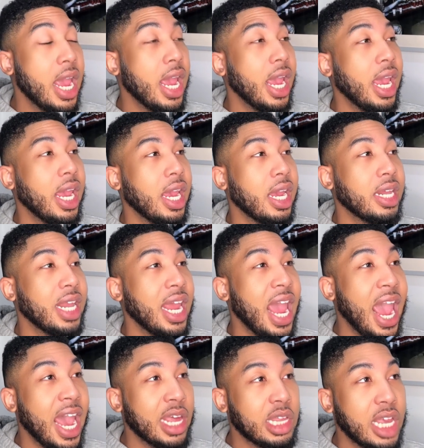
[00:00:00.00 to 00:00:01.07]
And they
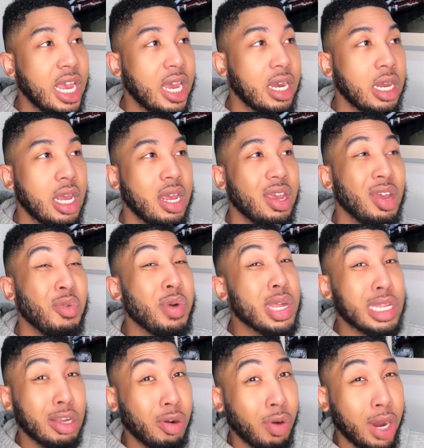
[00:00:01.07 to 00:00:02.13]
asked Candiace. It
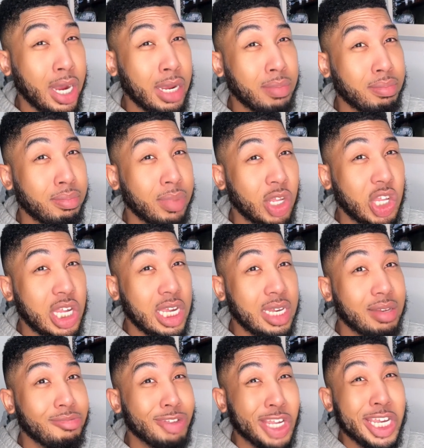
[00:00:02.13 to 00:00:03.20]
wasn't great, but
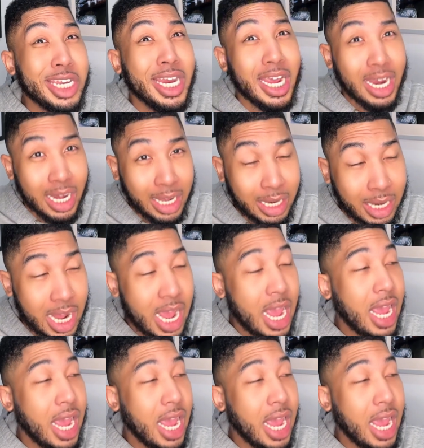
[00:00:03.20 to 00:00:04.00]
she did it.